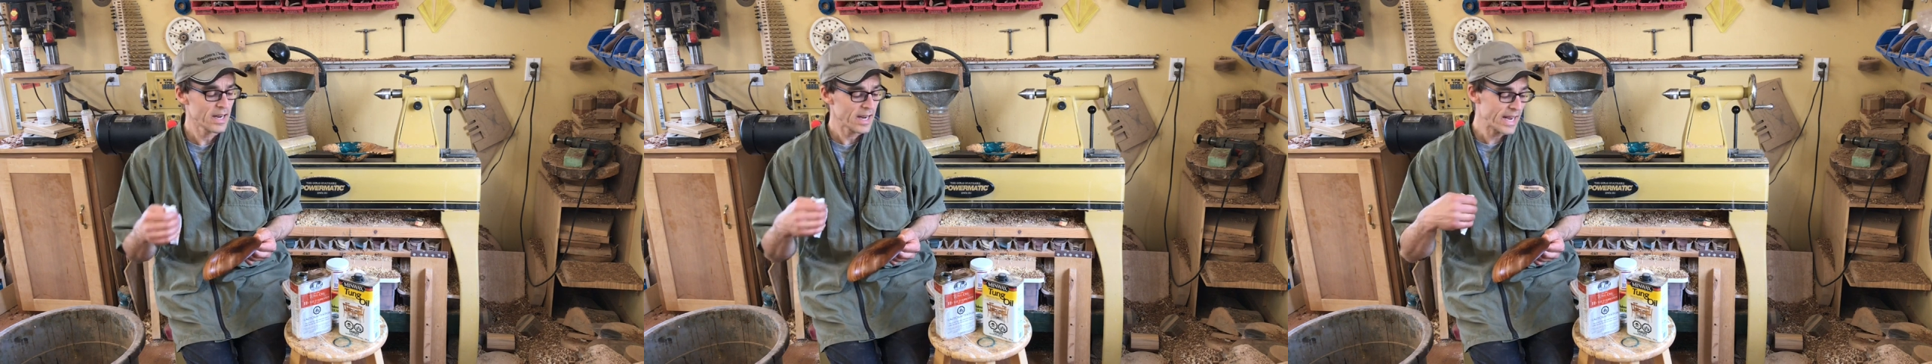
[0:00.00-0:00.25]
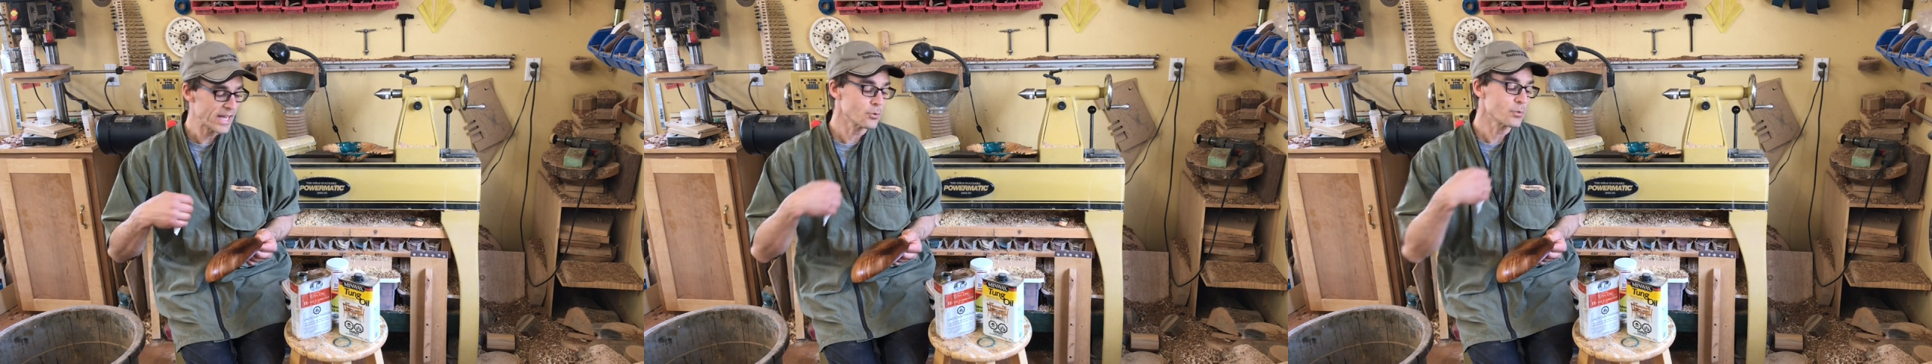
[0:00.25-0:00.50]

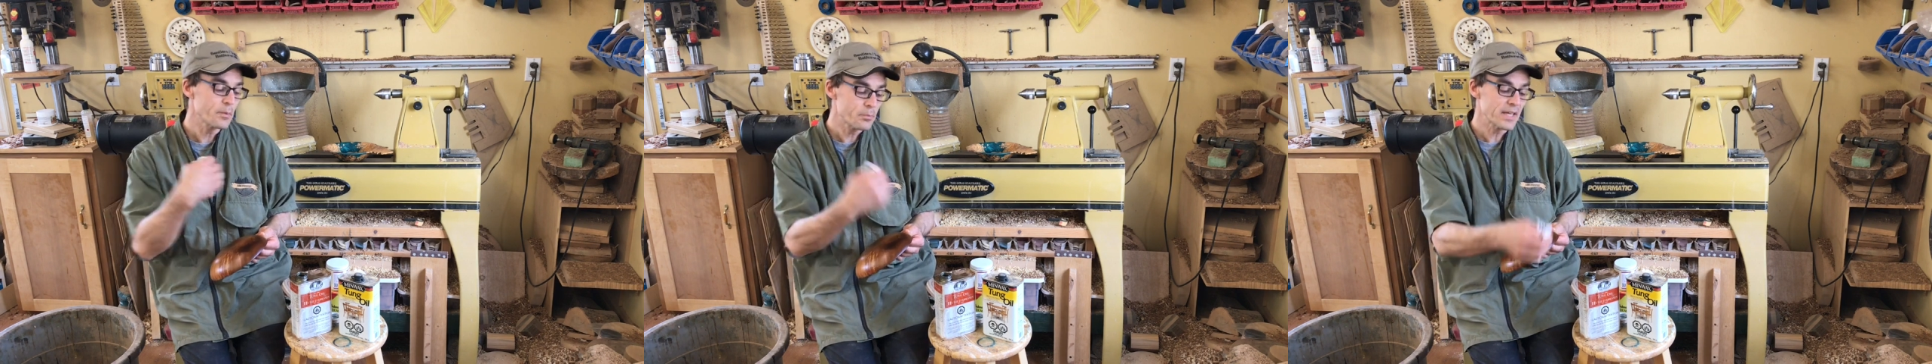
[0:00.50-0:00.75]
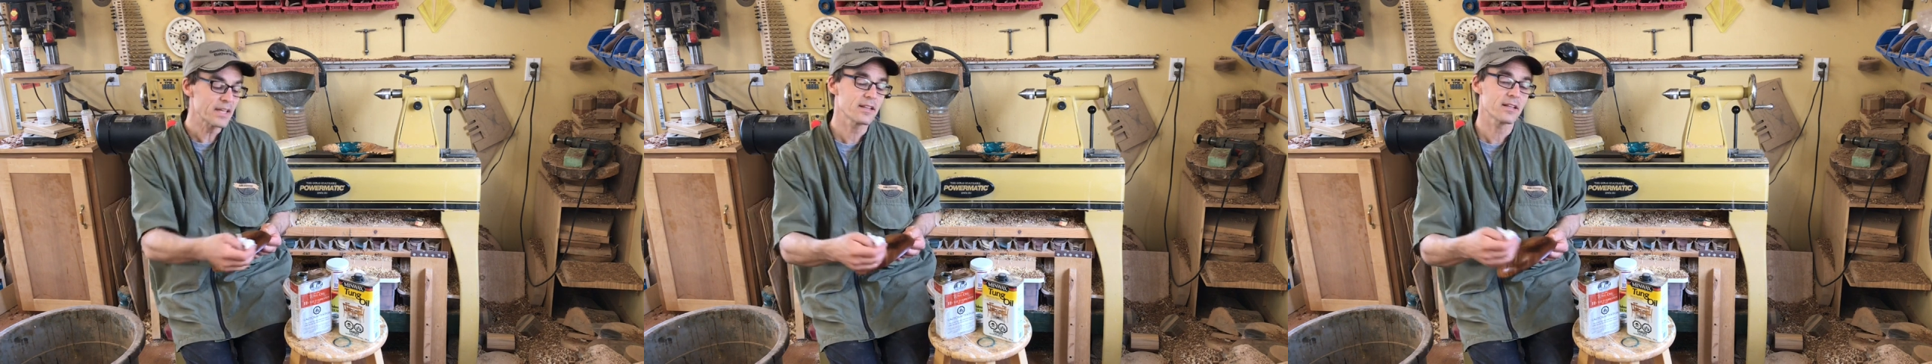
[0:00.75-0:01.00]
and
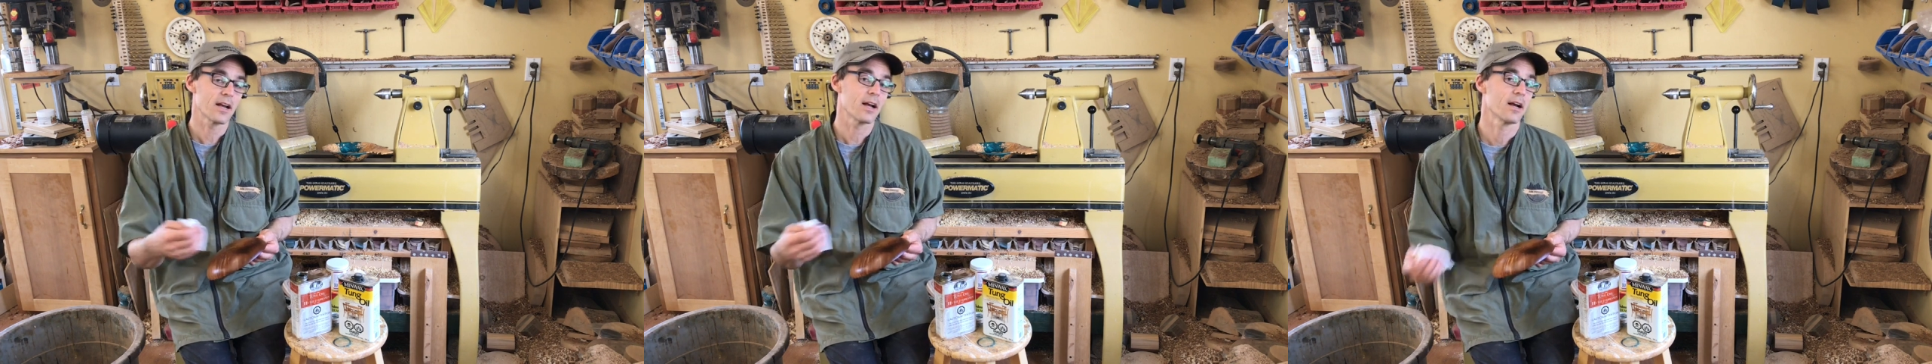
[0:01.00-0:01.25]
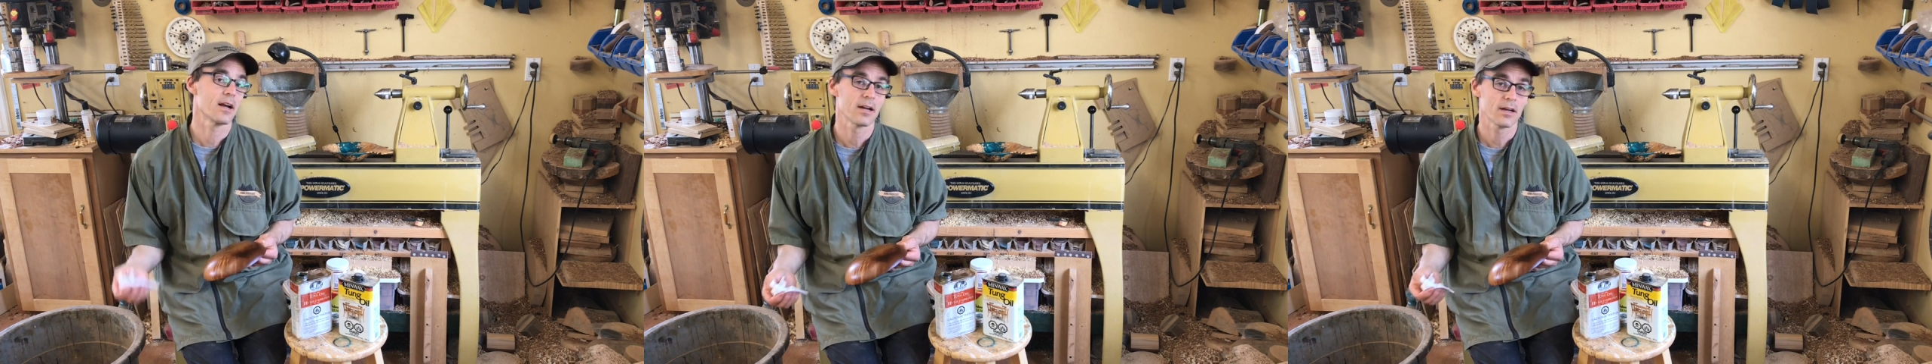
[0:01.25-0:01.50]
repeat
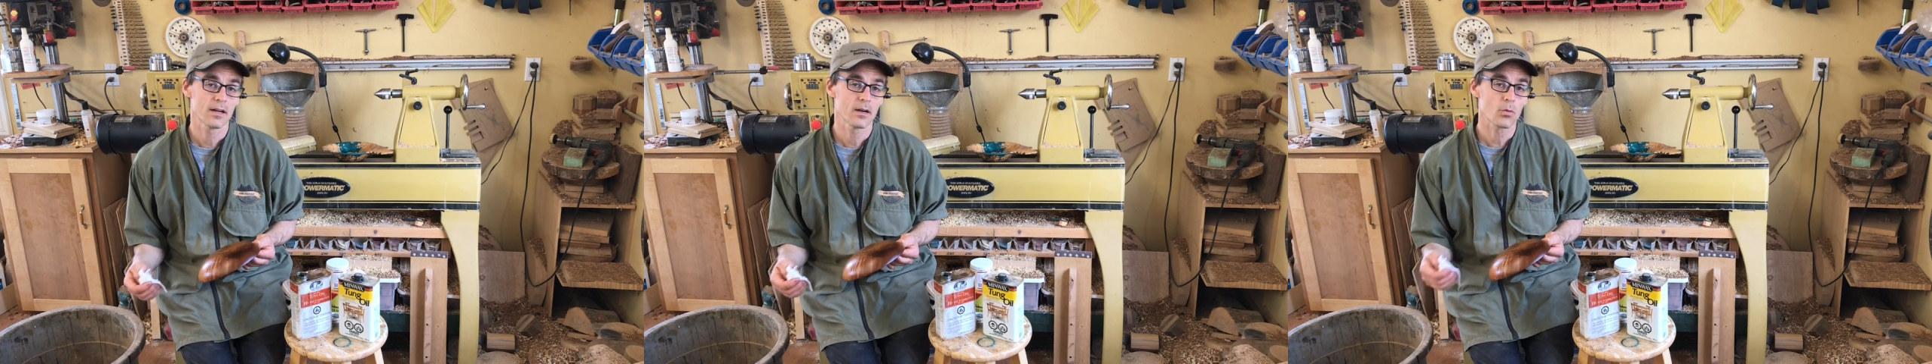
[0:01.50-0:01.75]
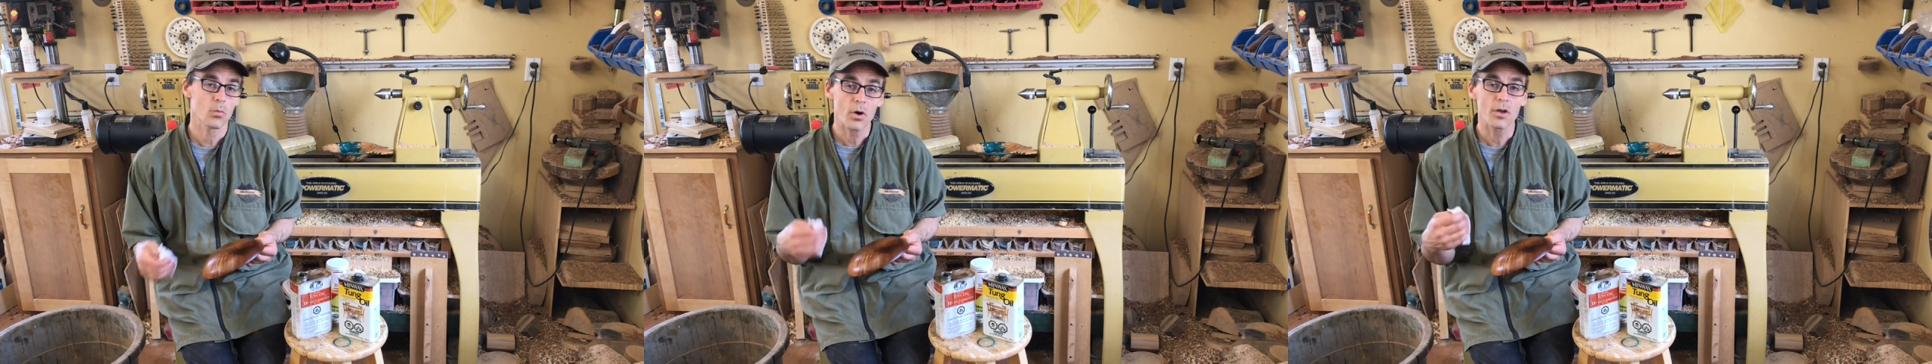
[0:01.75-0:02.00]

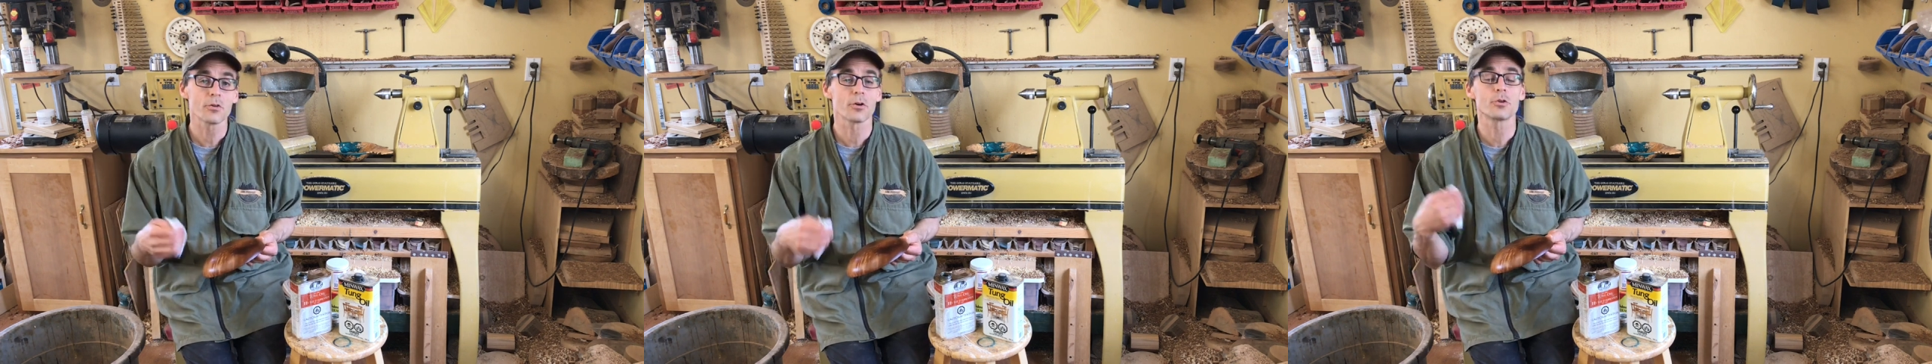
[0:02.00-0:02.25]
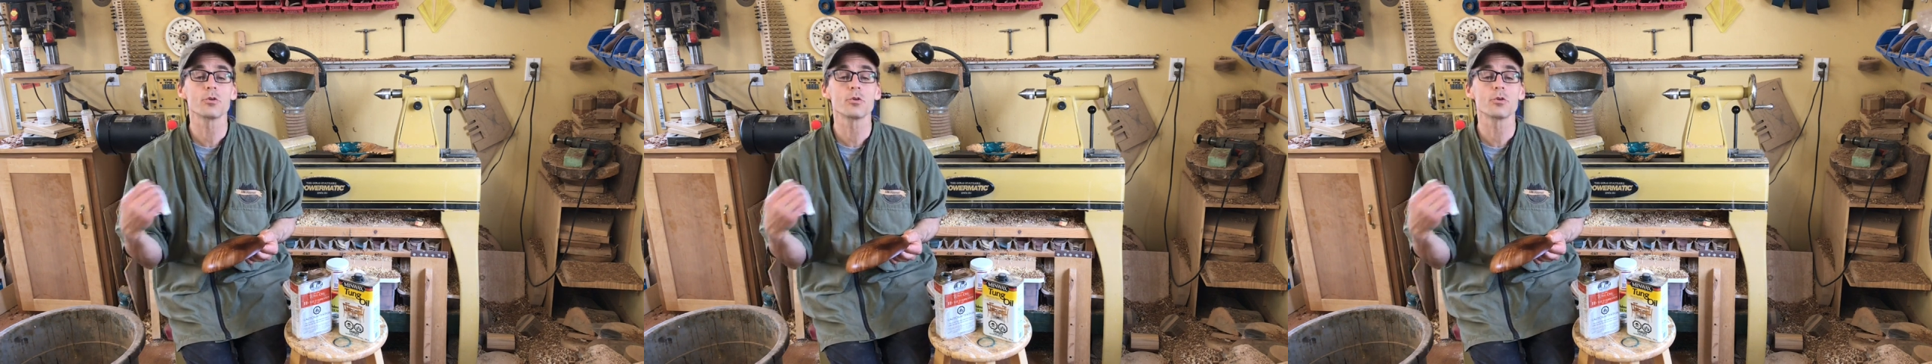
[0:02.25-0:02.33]
1 or